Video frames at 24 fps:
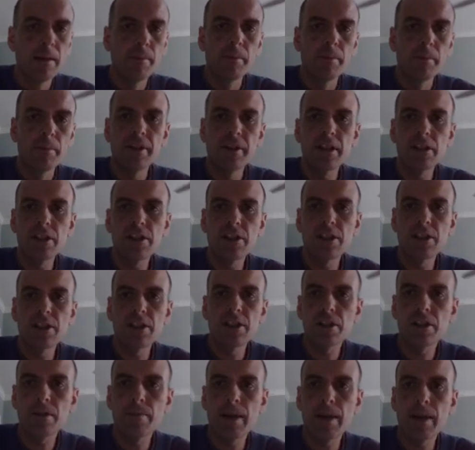But this
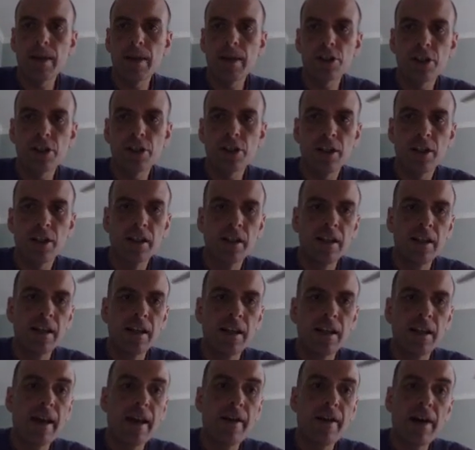just makes sure
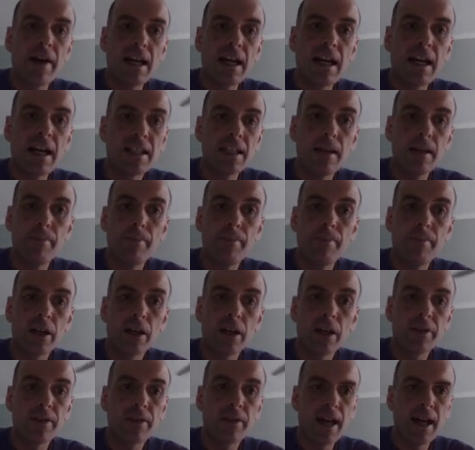if I see a
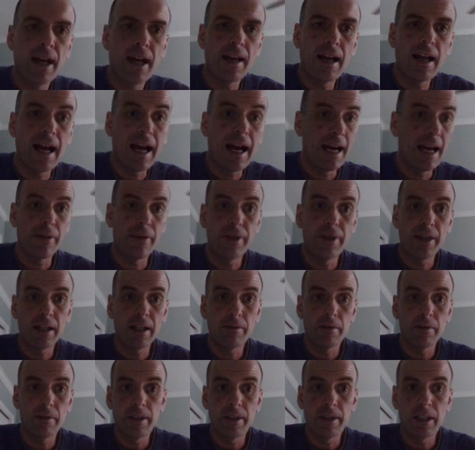book that I think
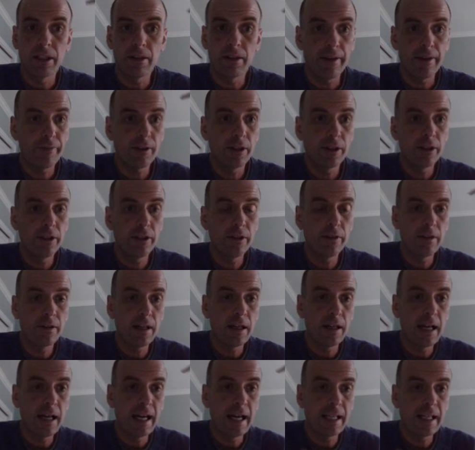would be great for you,
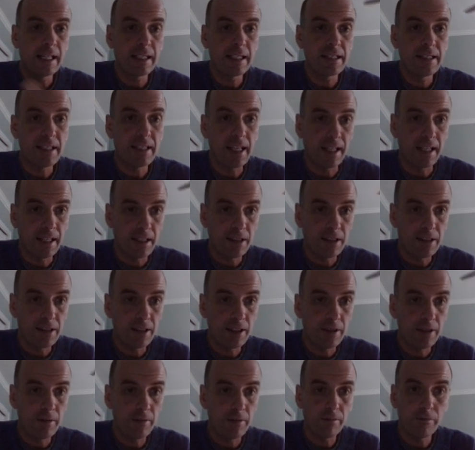I can send it to
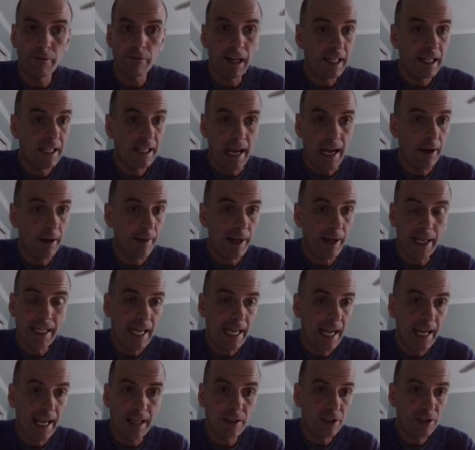you. Right now, I
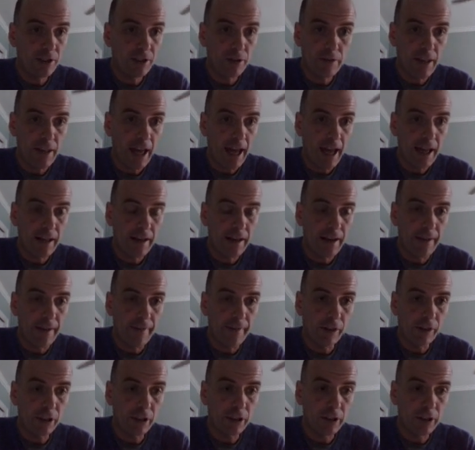can't do that
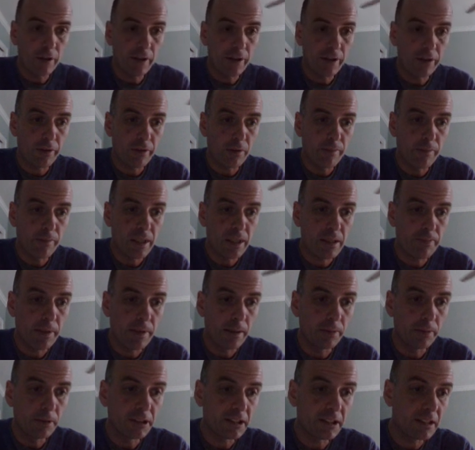if you're going through Miss
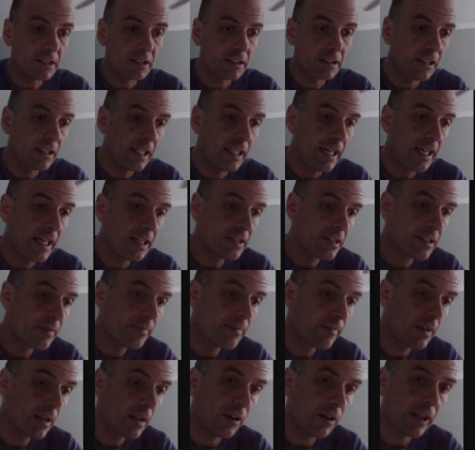Peebles' class.
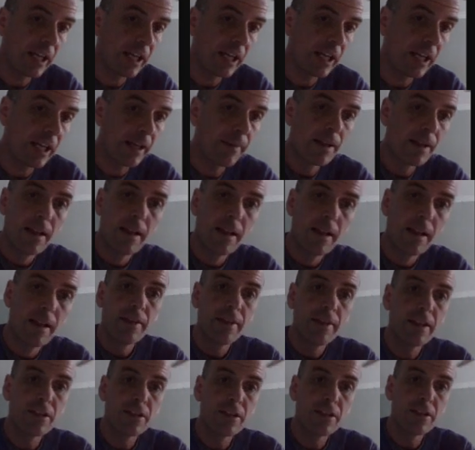Okay?
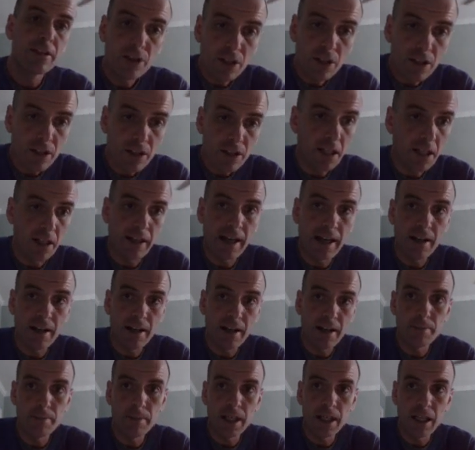This just
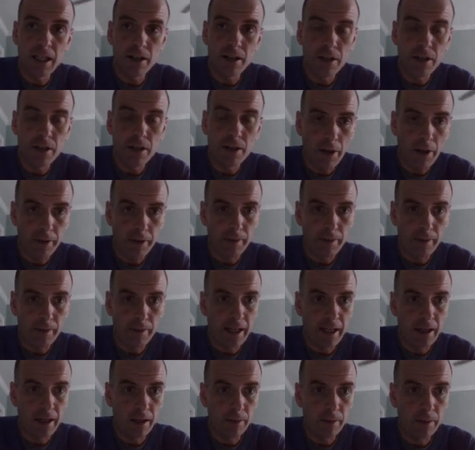allows me another way to
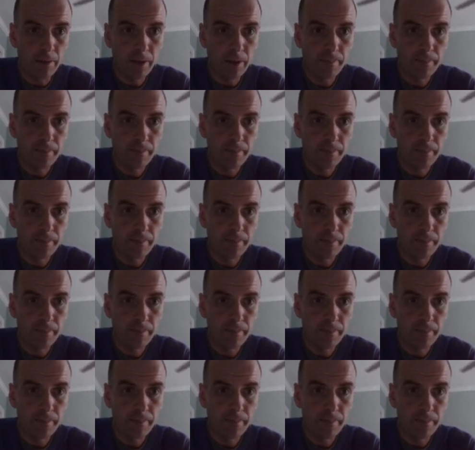help you.